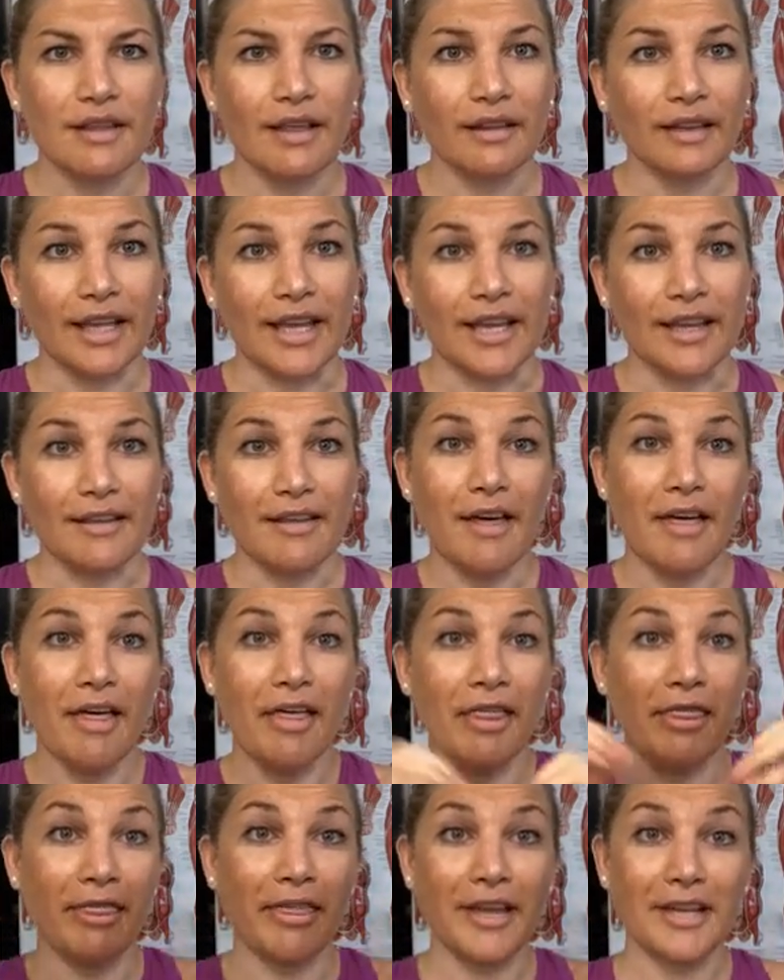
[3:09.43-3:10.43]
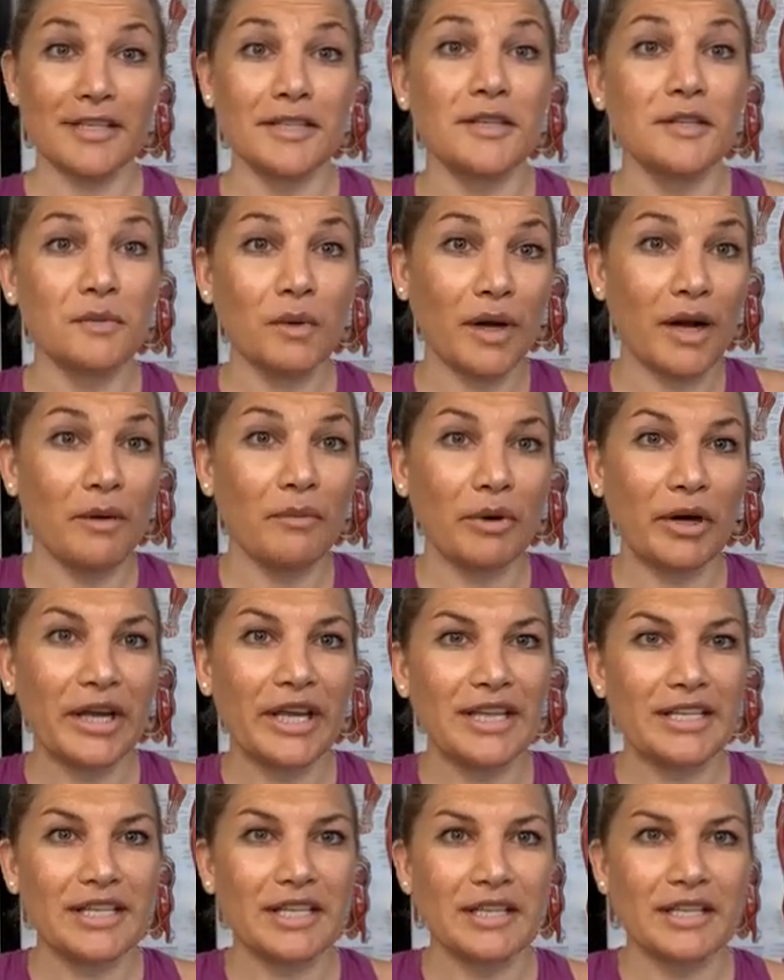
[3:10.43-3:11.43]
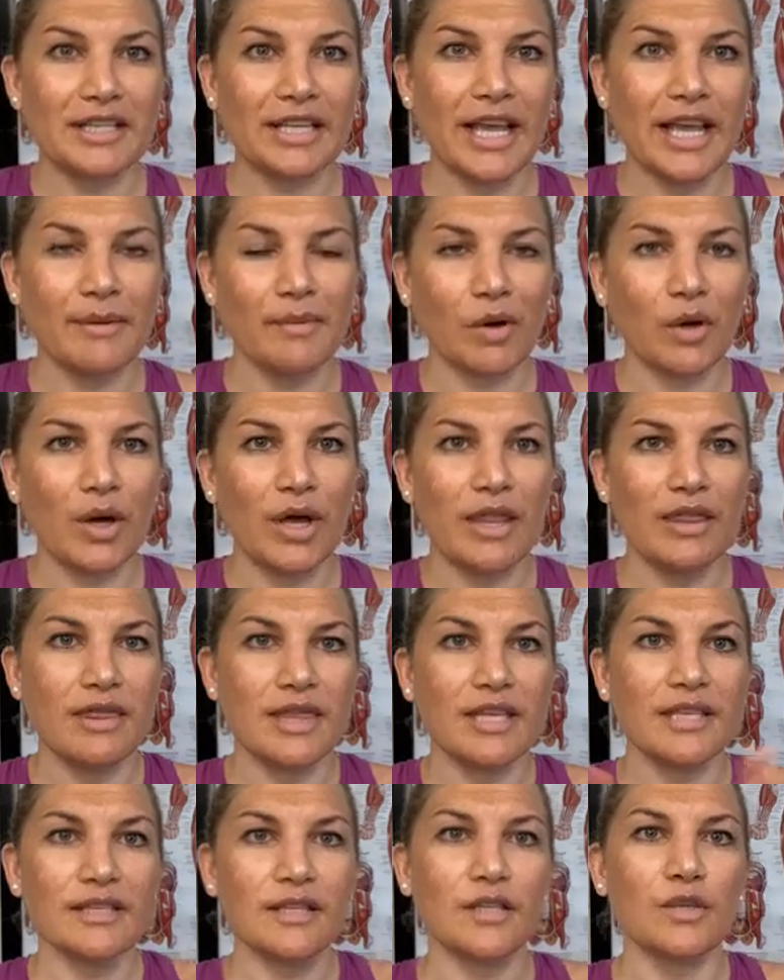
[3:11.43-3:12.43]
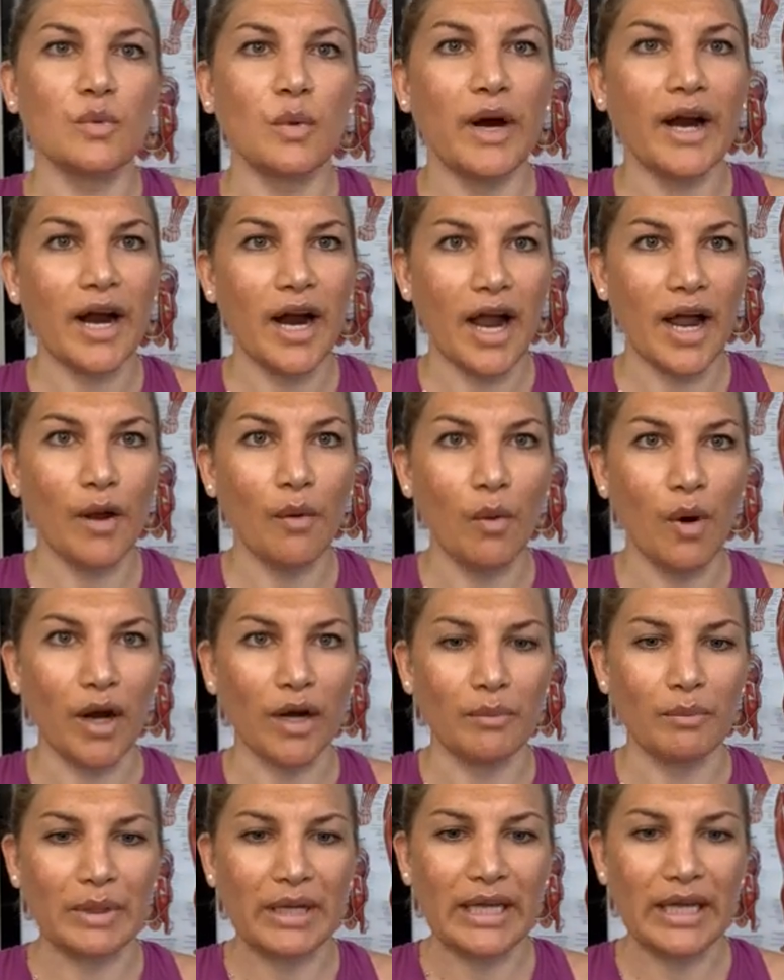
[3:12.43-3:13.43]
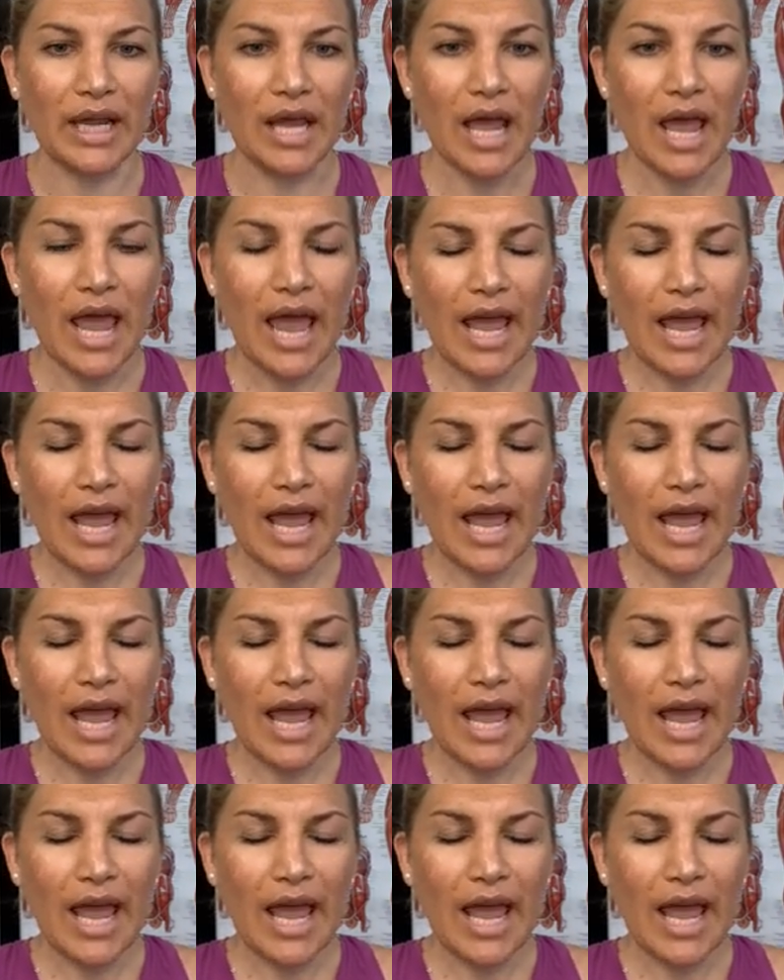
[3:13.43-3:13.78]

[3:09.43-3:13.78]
like, this is what I'm bringing to the table, and this is where I want to be.